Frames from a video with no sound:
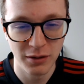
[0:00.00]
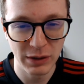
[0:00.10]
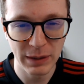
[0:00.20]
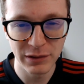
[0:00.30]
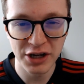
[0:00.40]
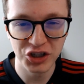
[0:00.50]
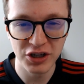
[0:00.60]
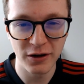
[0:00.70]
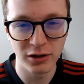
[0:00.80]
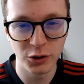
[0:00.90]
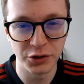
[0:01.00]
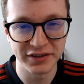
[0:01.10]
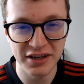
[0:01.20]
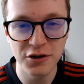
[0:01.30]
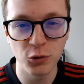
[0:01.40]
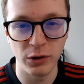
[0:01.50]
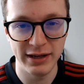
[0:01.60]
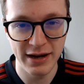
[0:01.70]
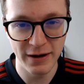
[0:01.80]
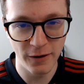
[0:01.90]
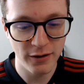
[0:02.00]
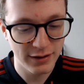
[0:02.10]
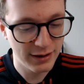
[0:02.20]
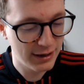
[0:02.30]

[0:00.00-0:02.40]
I'm gonna let you in on a little secret here.